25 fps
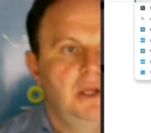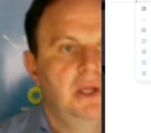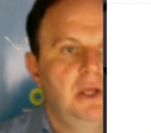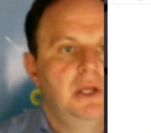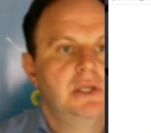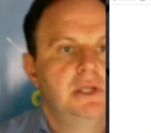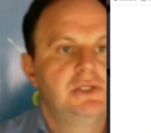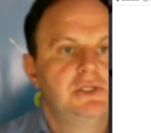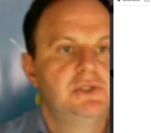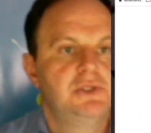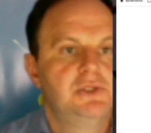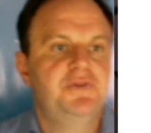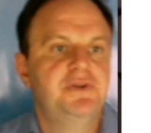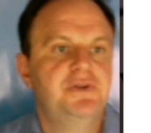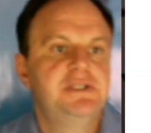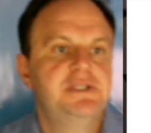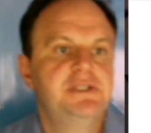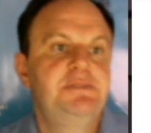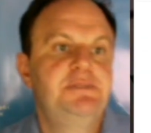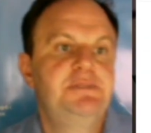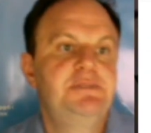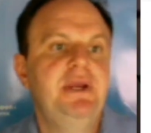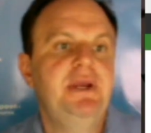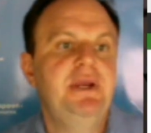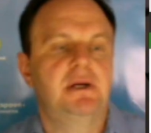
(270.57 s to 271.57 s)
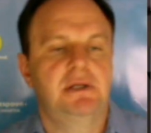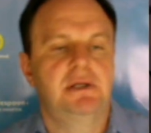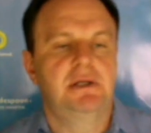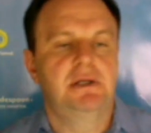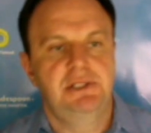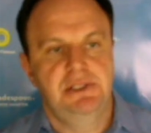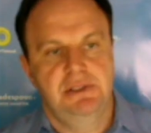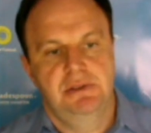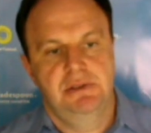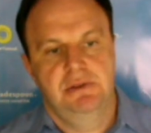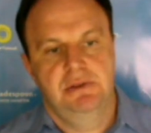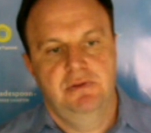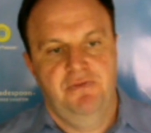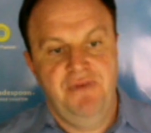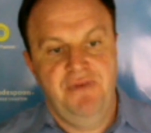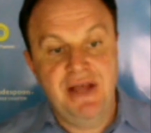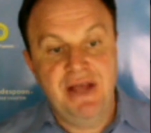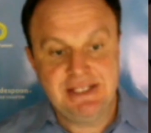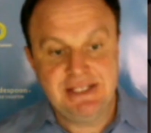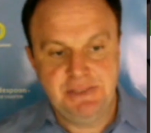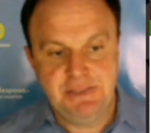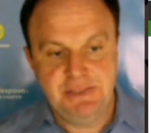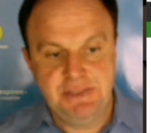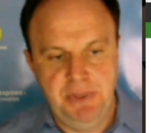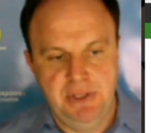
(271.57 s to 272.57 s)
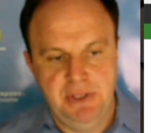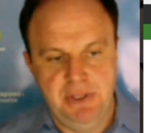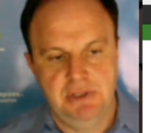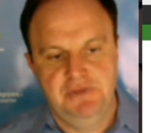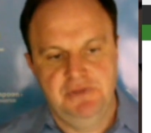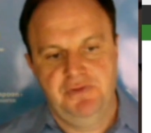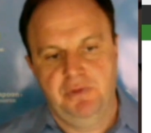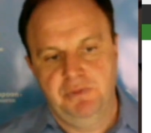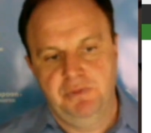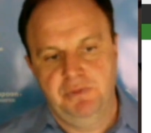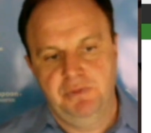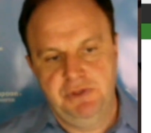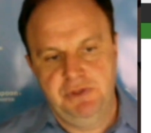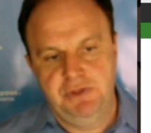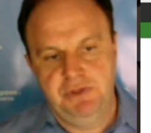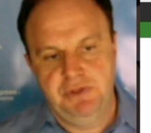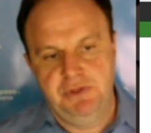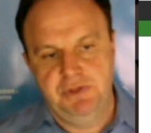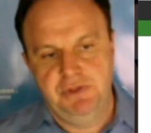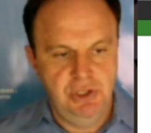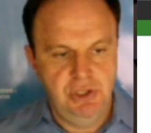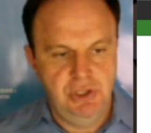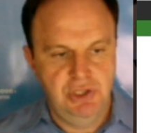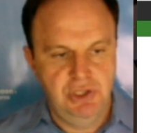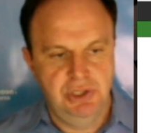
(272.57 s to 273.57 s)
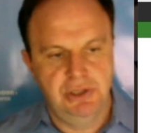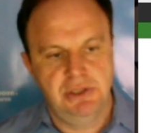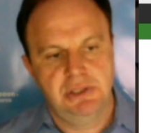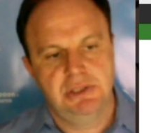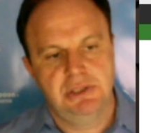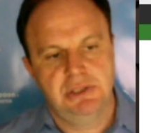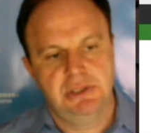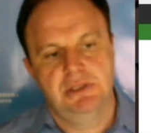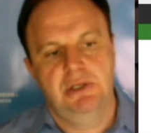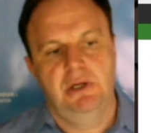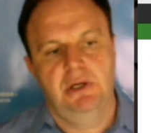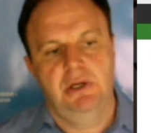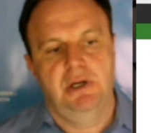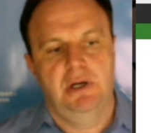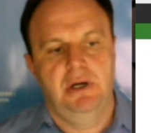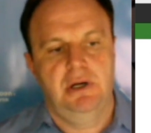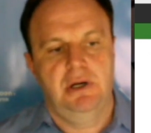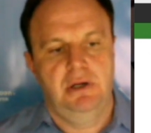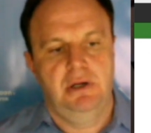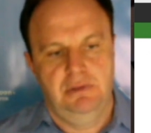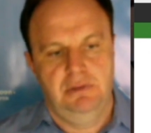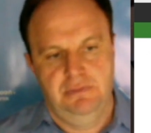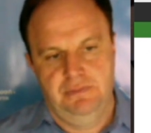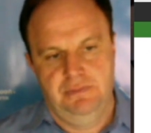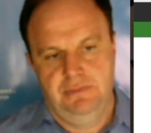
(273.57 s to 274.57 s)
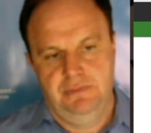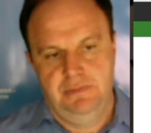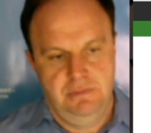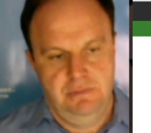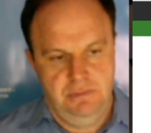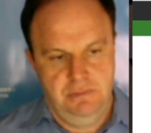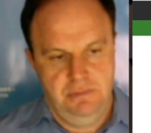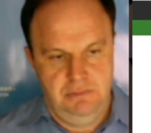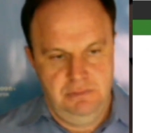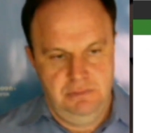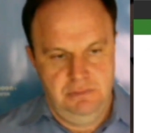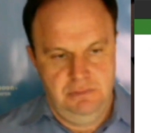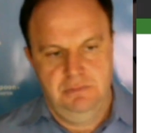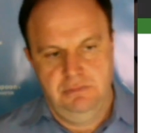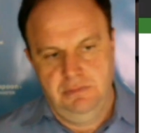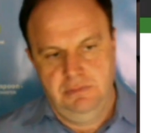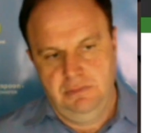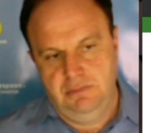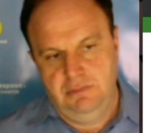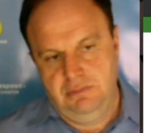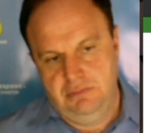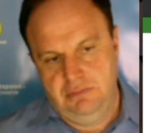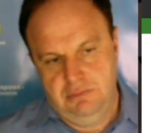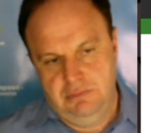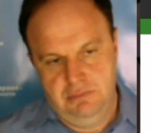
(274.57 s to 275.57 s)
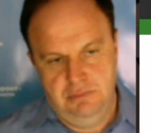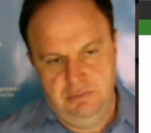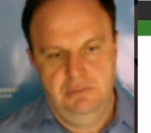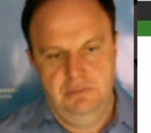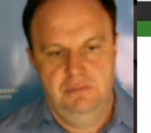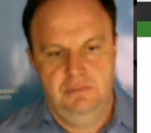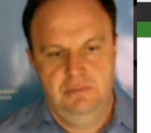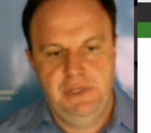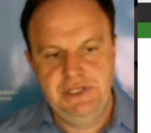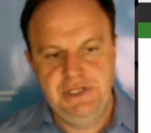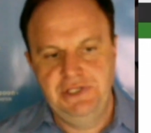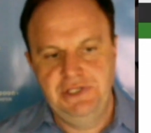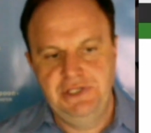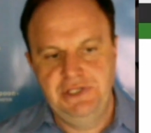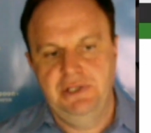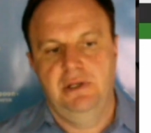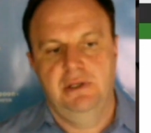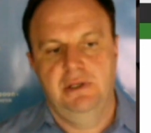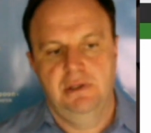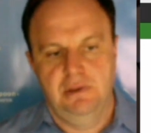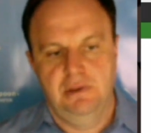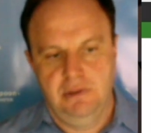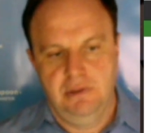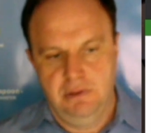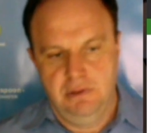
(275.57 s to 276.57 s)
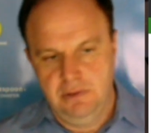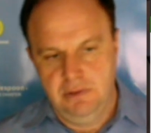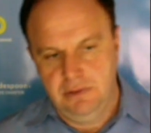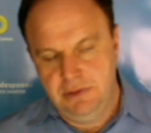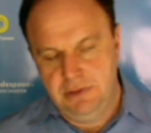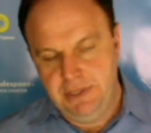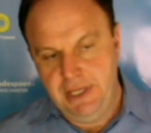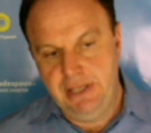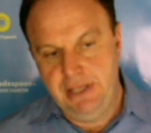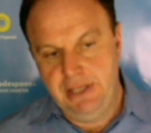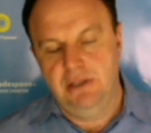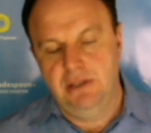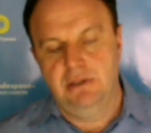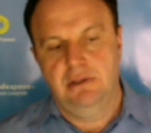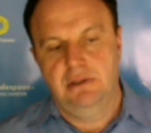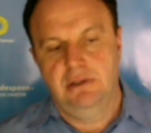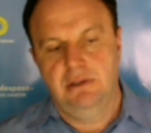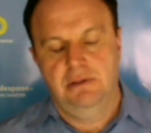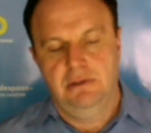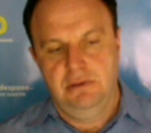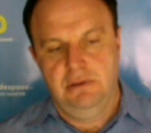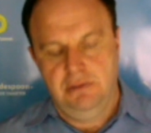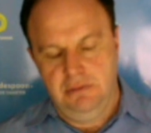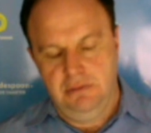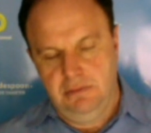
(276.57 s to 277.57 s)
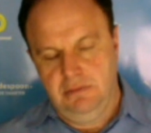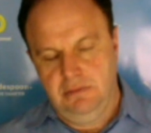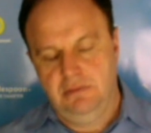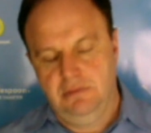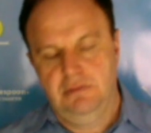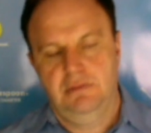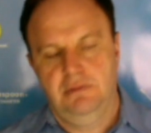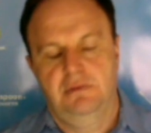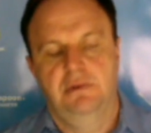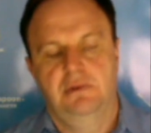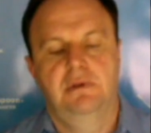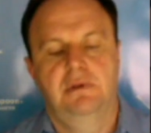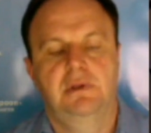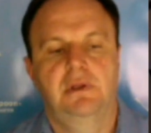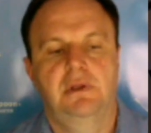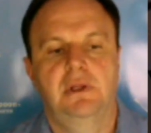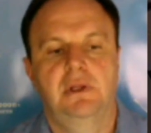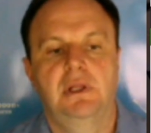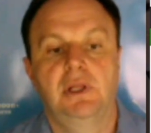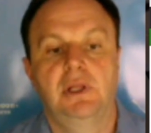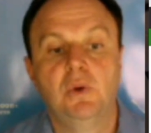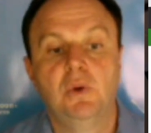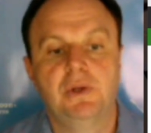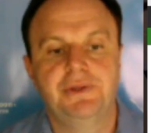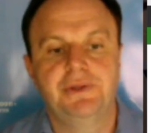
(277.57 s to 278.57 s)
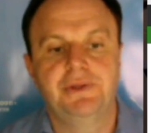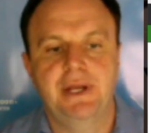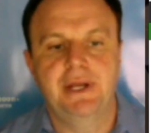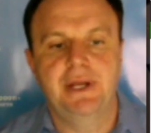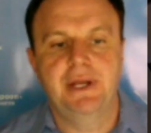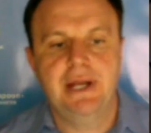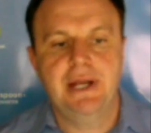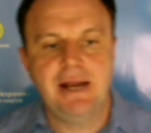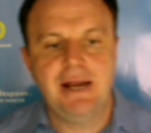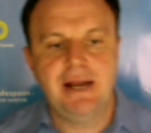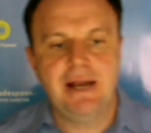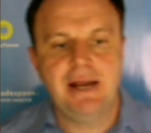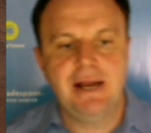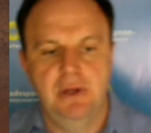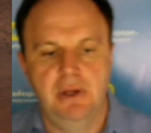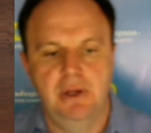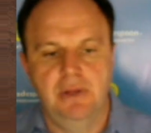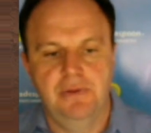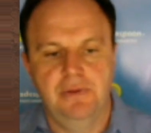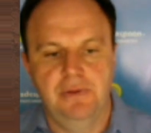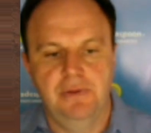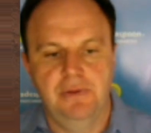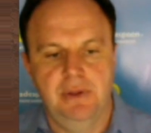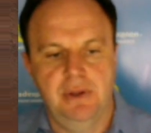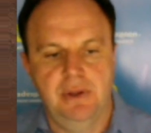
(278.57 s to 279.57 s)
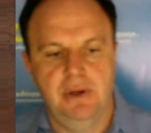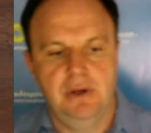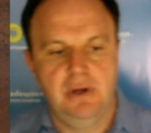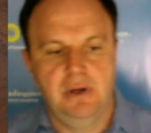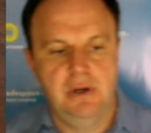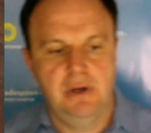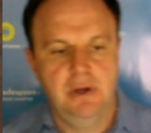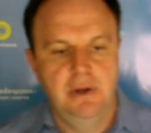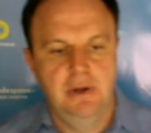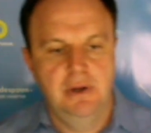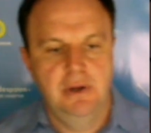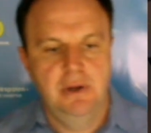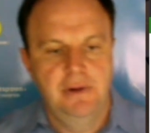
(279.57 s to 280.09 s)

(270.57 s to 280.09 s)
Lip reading: So different speakers, Fed speakers from different regions, are basically taking a look at the economy and the